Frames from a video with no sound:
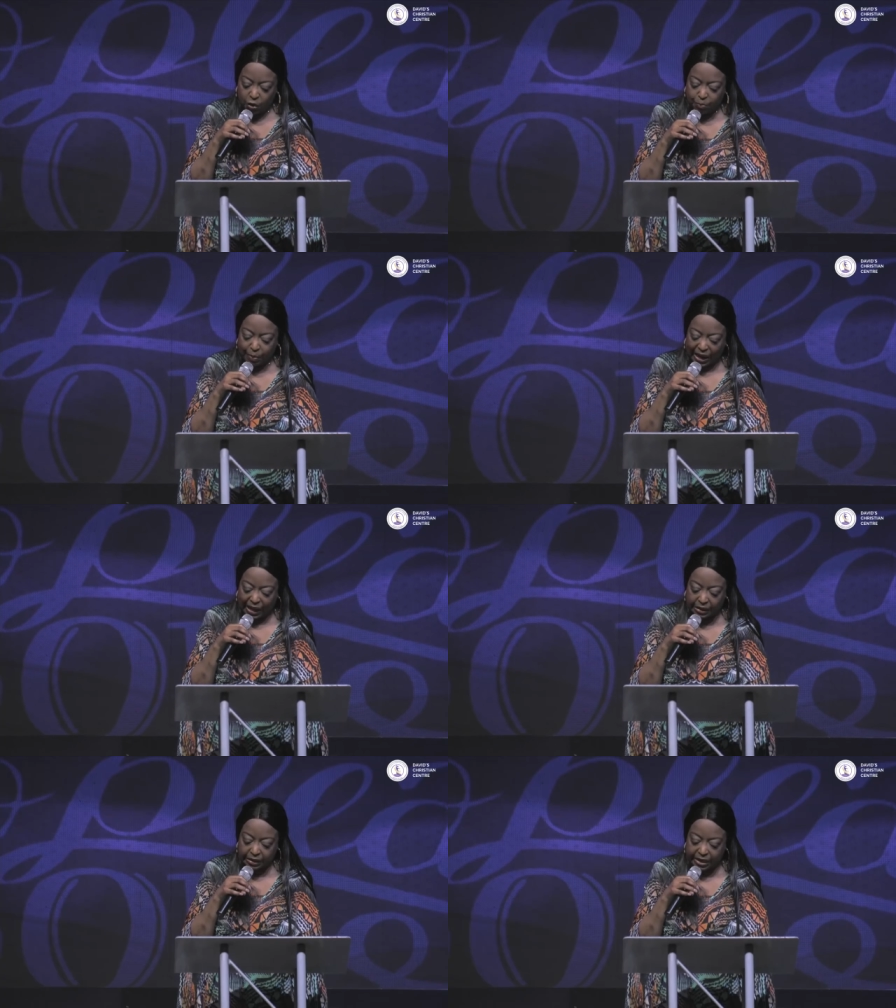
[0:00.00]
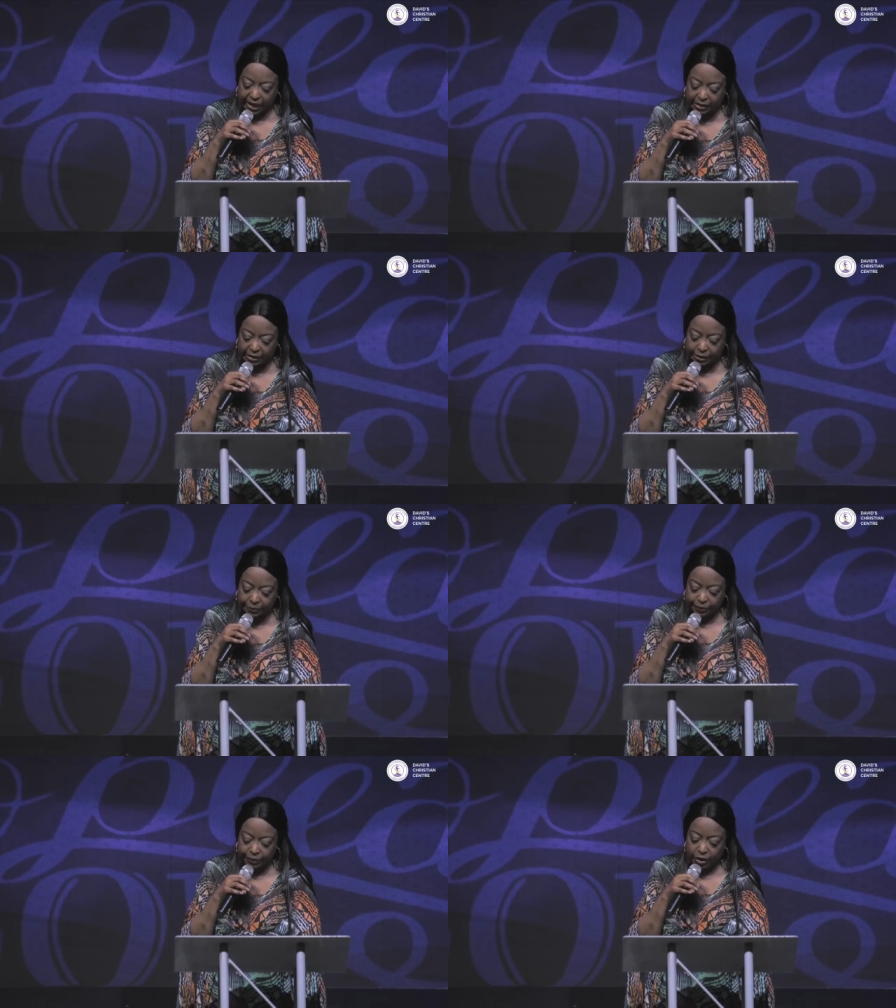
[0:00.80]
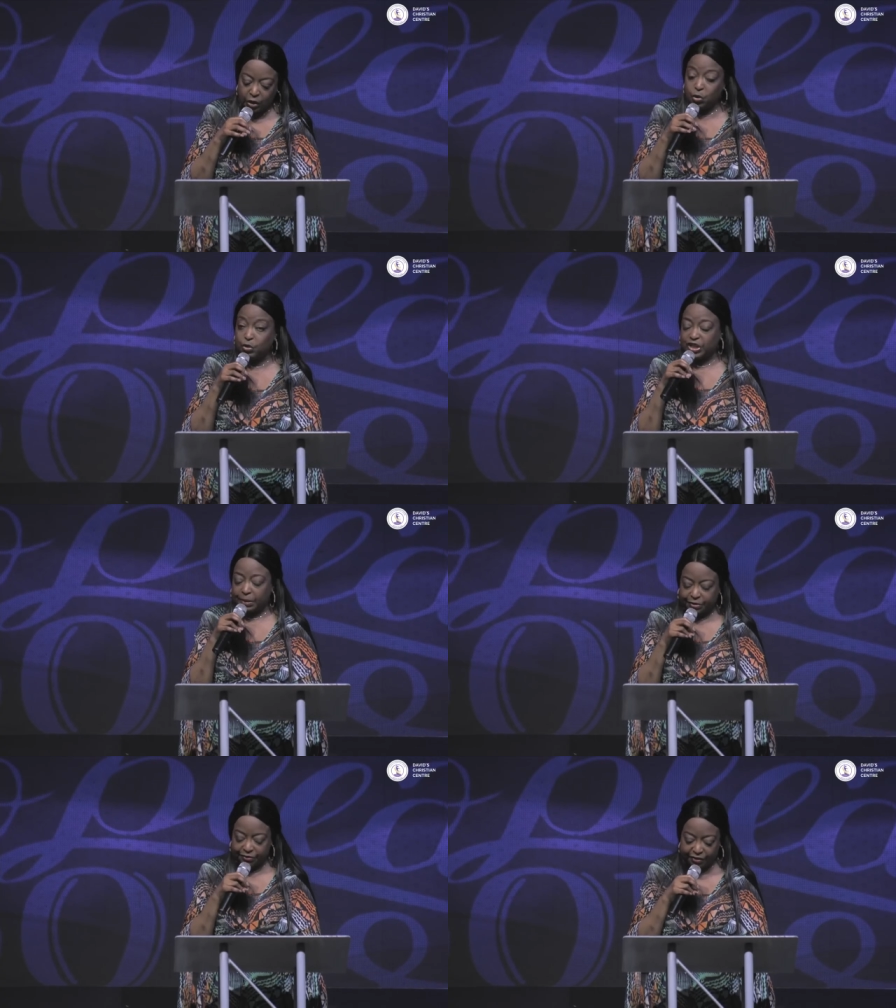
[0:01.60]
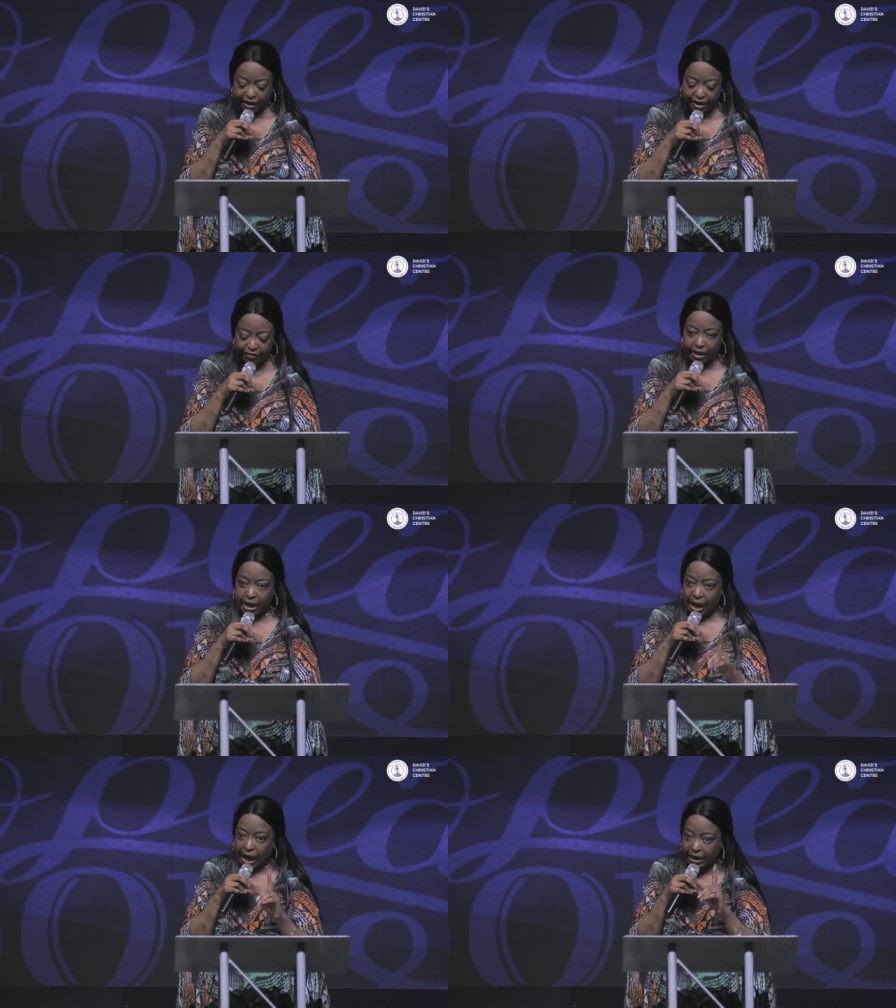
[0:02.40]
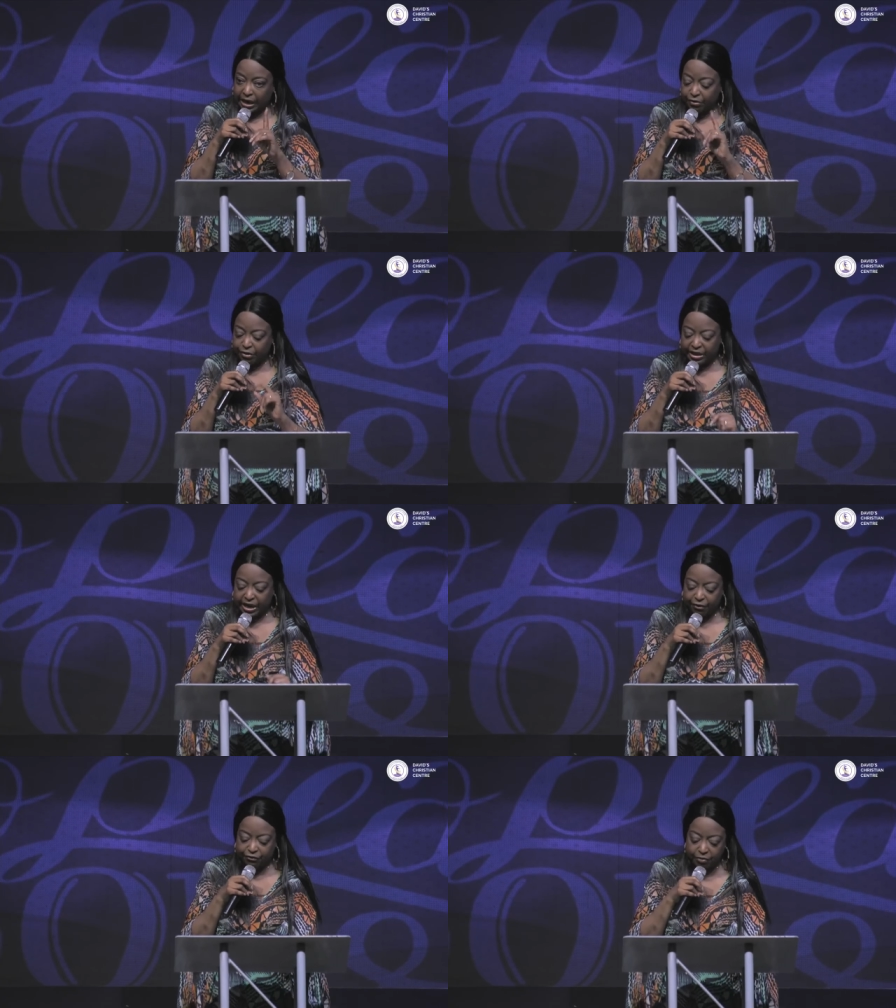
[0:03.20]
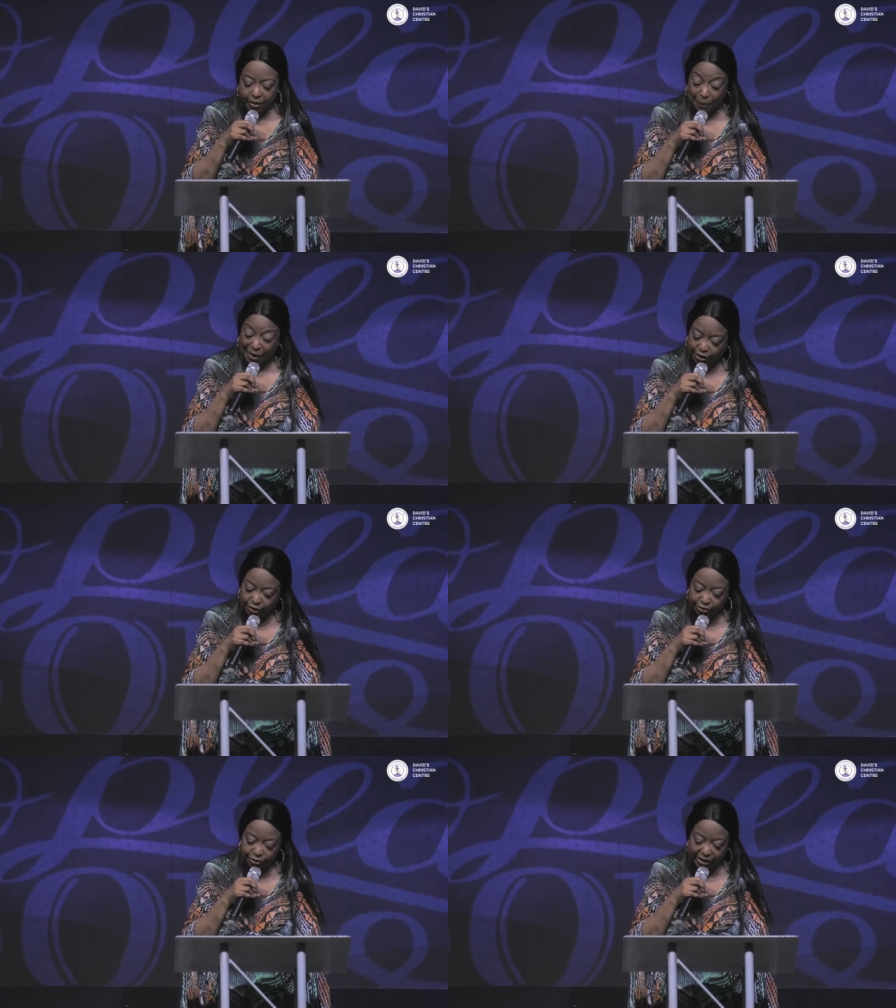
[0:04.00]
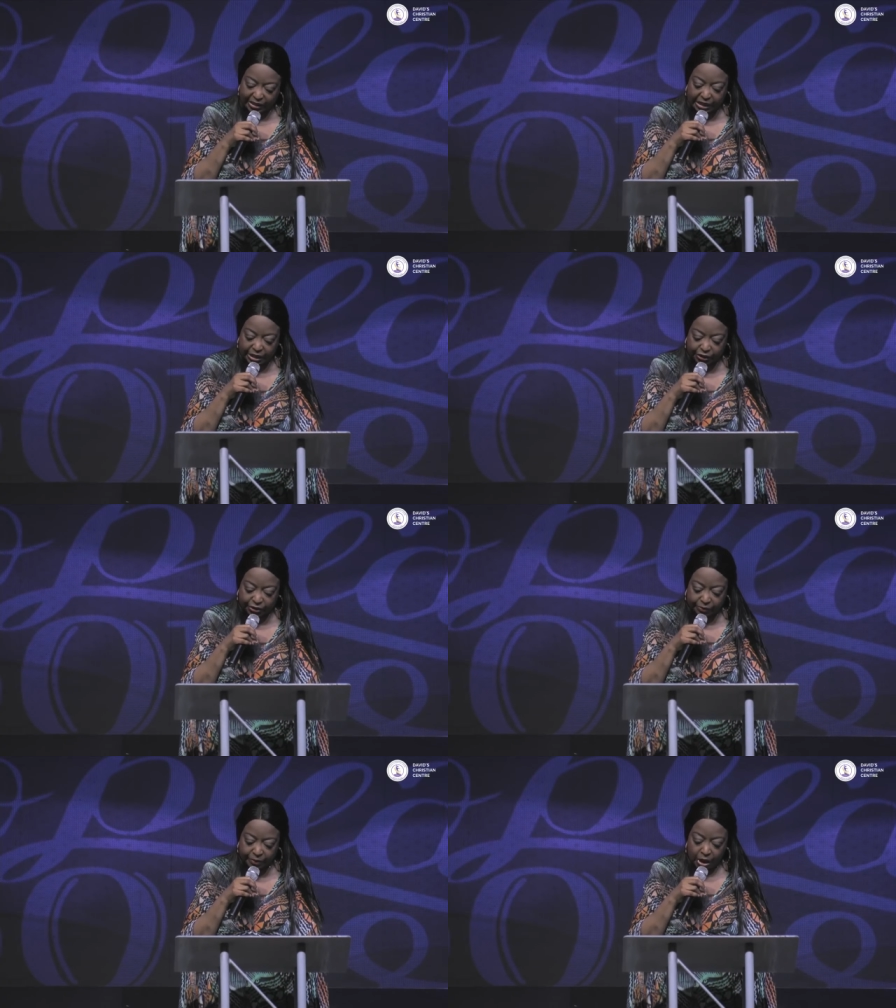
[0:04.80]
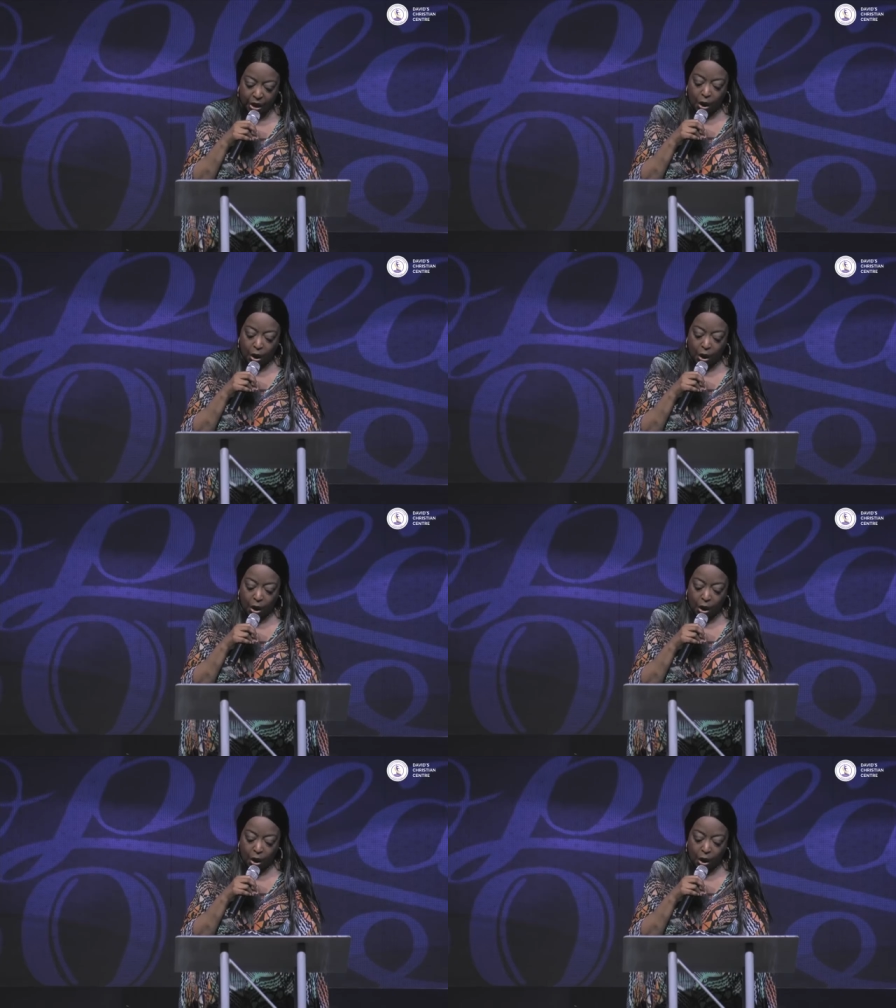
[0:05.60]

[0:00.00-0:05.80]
look back at the text, Luke chapter 5. And I'll read now from the Passion Translation.